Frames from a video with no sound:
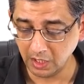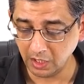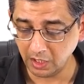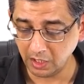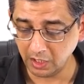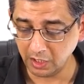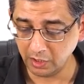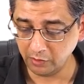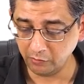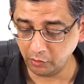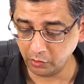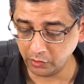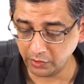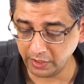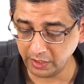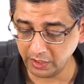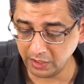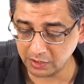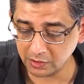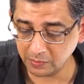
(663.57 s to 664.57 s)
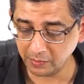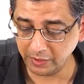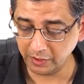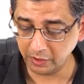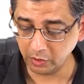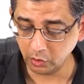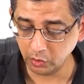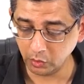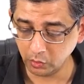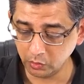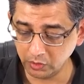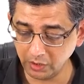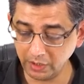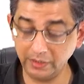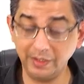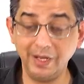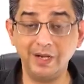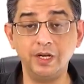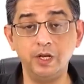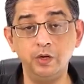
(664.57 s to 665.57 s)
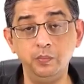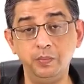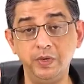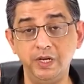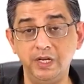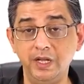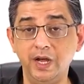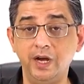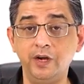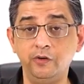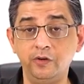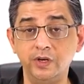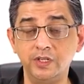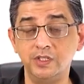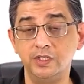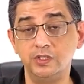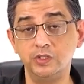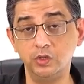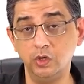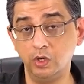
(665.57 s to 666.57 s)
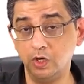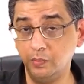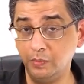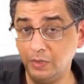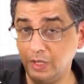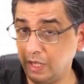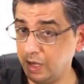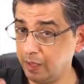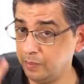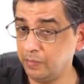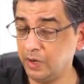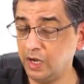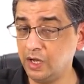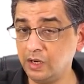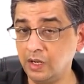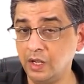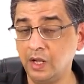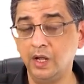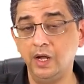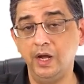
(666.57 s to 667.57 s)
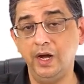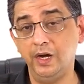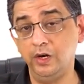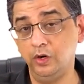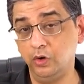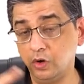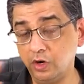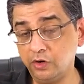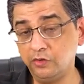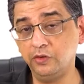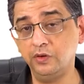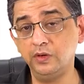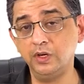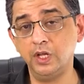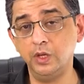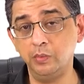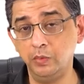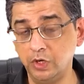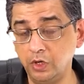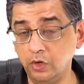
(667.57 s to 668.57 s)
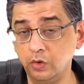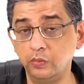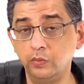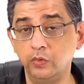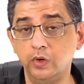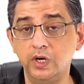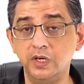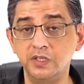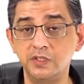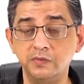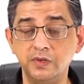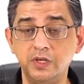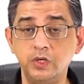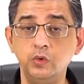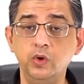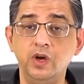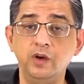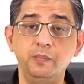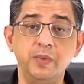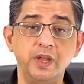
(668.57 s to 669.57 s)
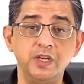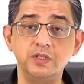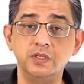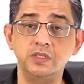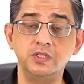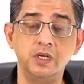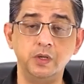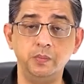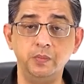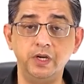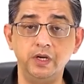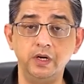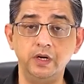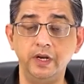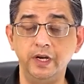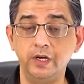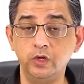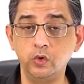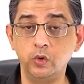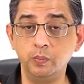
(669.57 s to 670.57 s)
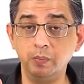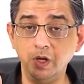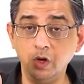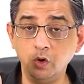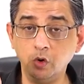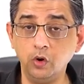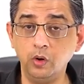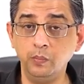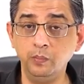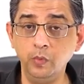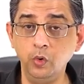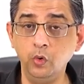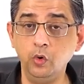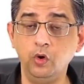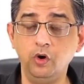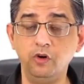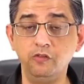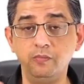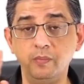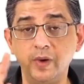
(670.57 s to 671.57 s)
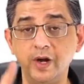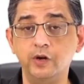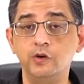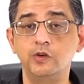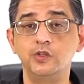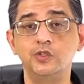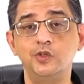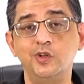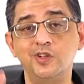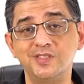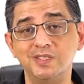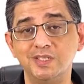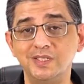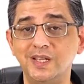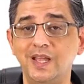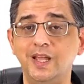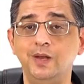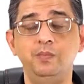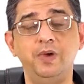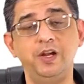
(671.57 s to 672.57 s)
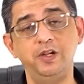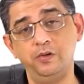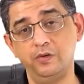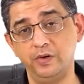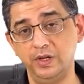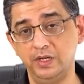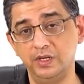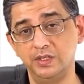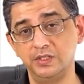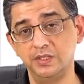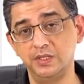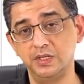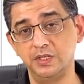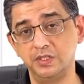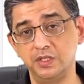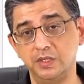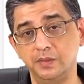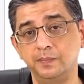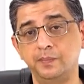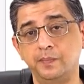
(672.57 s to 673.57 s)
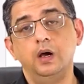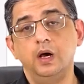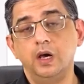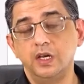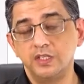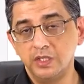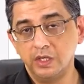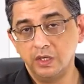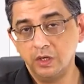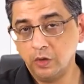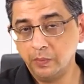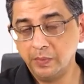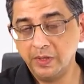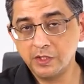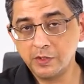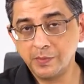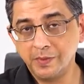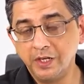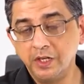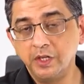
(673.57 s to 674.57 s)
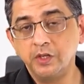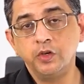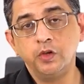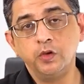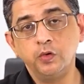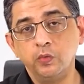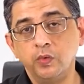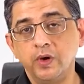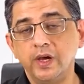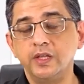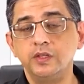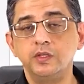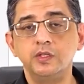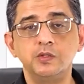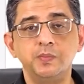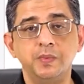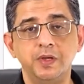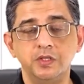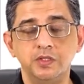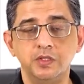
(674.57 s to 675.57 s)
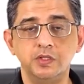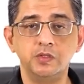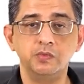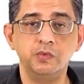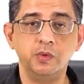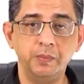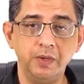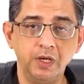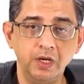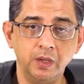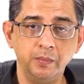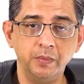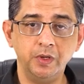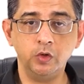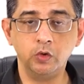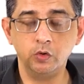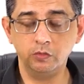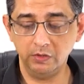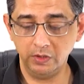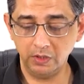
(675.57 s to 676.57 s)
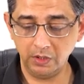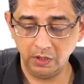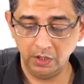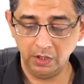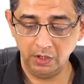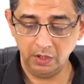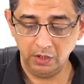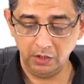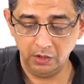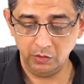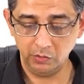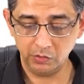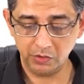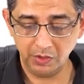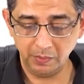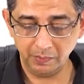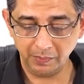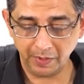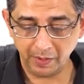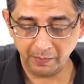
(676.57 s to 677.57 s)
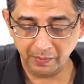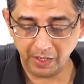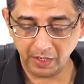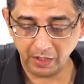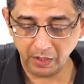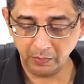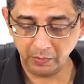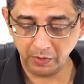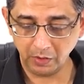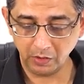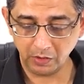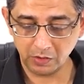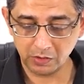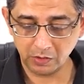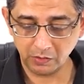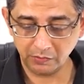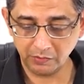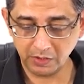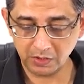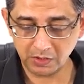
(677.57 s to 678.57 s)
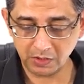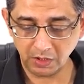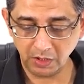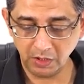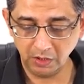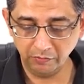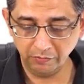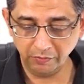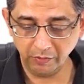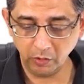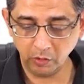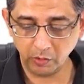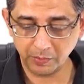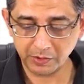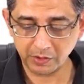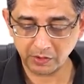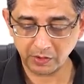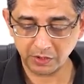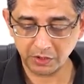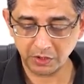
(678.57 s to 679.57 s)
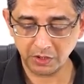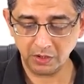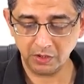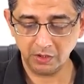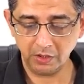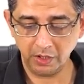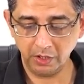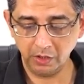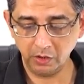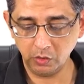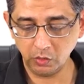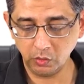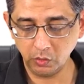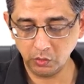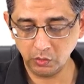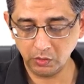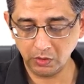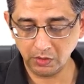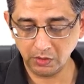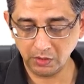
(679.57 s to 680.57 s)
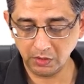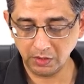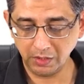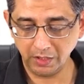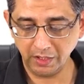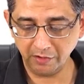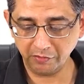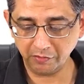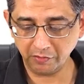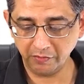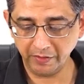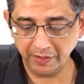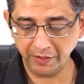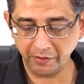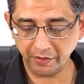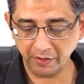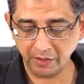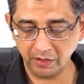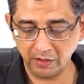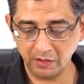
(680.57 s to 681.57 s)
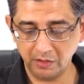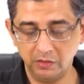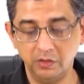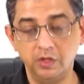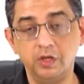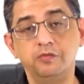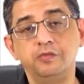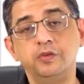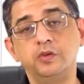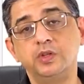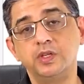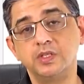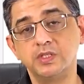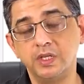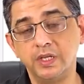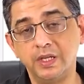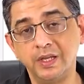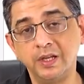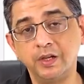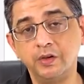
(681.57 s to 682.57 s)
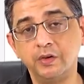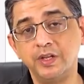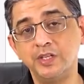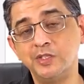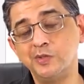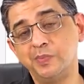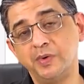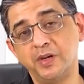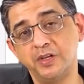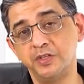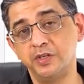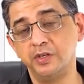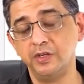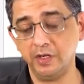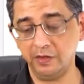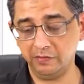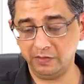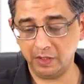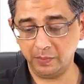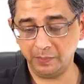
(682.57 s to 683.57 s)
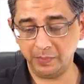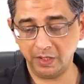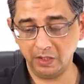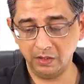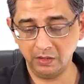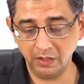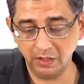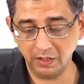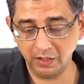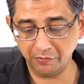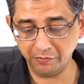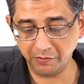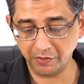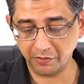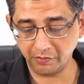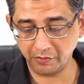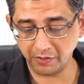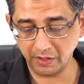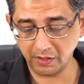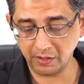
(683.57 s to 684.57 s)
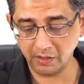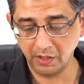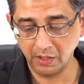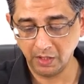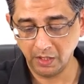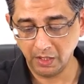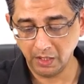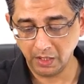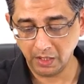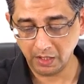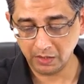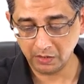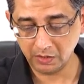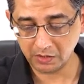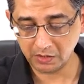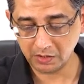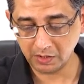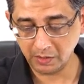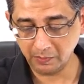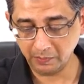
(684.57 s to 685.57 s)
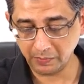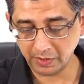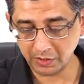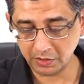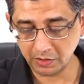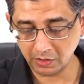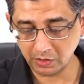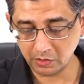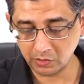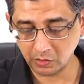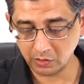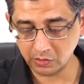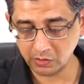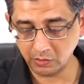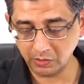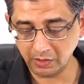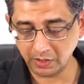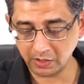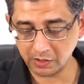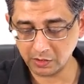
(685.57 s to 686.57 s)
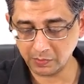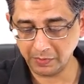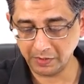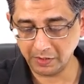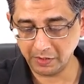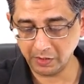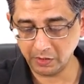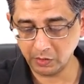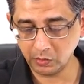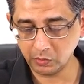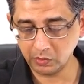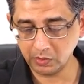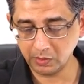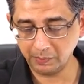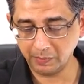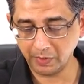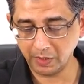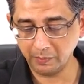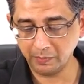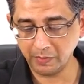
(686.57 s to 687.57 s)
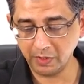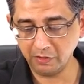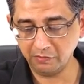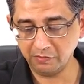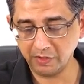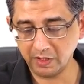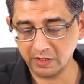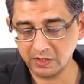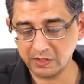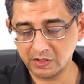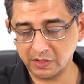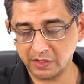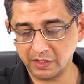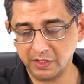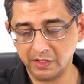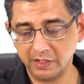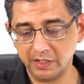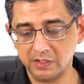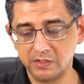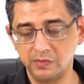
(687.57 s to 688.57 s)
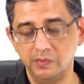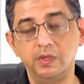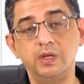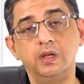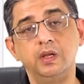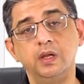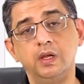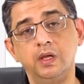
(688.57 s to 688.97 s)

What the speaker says: I have already explained to you that in pediatrics it's gonna be MR, and lots of time in your wards when you have patients admitted, it could be a combo of mitral stenosis and mitral regurgitation. I shall now be explaining to you why these patients would be coming over. You see, primarily because of this inflow obstruction into the left ventricle, therefore there's an increased pressure developing in the left atria, and the same pressure is also transmitted to the pulmonary venous circuit as well.